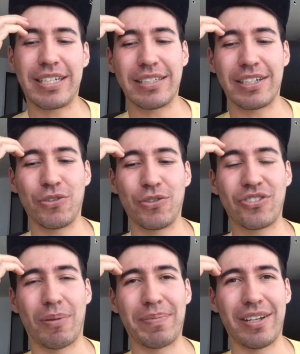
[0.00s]
So these guys are
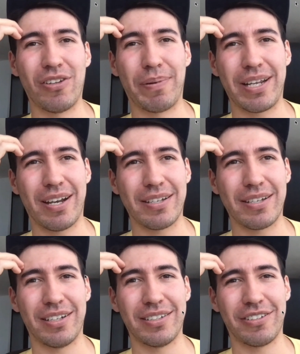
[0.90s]
doing something that nobody
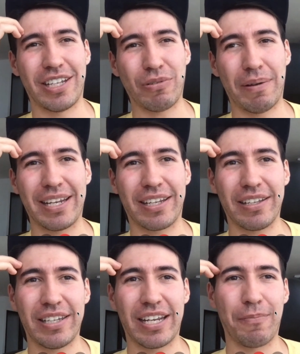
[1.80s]
has done. So that's why I'm
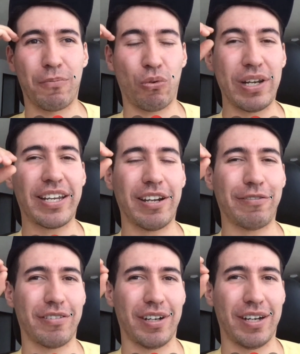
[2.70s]
like I'm really
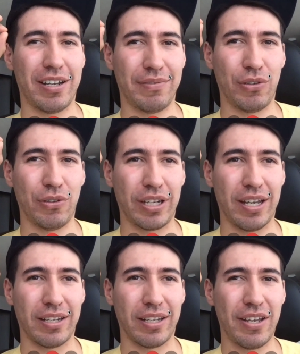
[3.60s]
careful right now. I'm
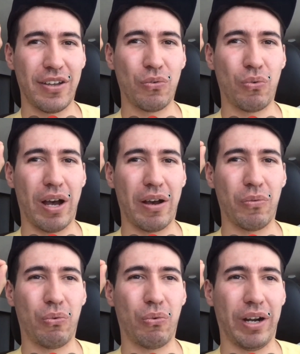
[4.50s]
looking at
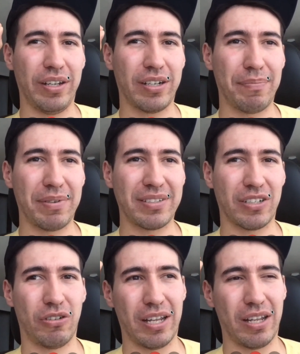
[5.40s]
where the
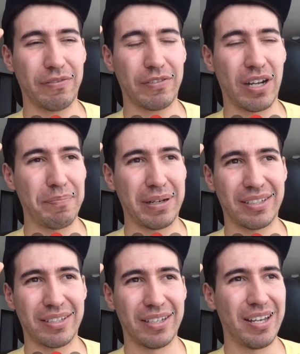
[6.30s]
companies are going. A lot of
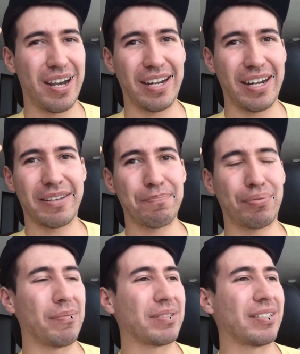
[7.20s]
companies are
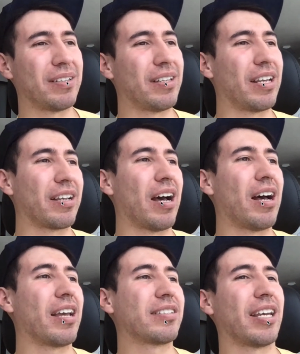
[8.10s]
like promising,
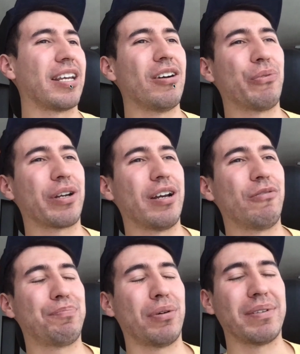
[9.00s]
like saying, oh,
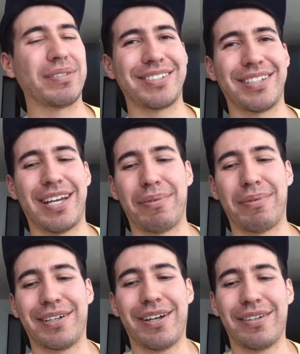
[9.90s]
we promise
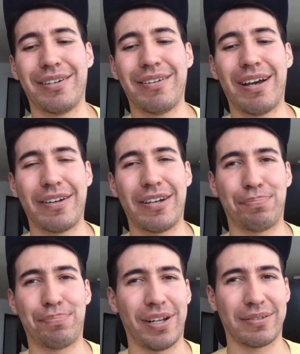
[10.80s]
this and that, but they don't
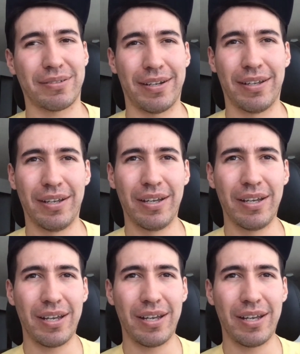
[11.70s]
have any products, man.